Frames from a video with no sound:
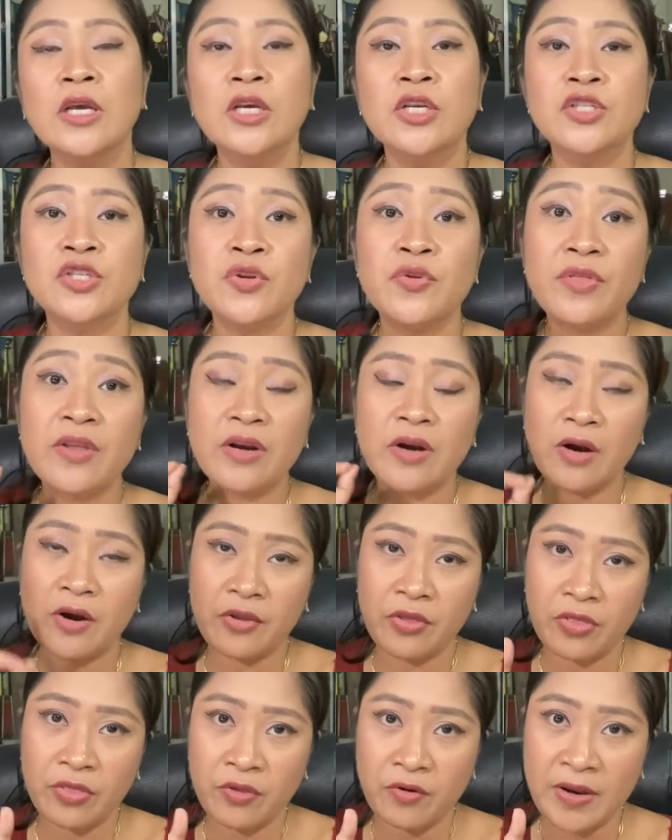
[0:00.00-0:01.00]
So there are
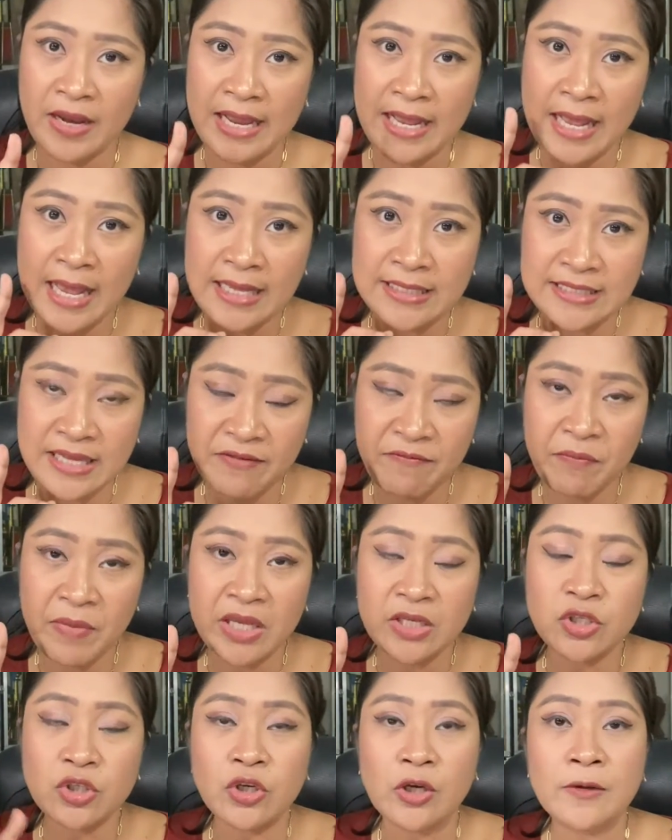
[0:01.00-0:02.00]
3, as I've
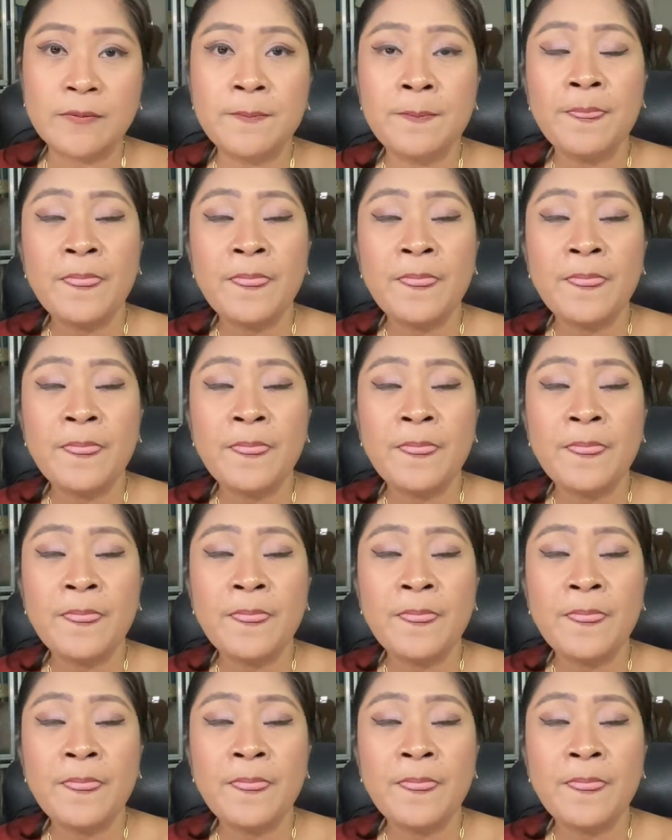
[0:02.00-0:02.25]
mentioned.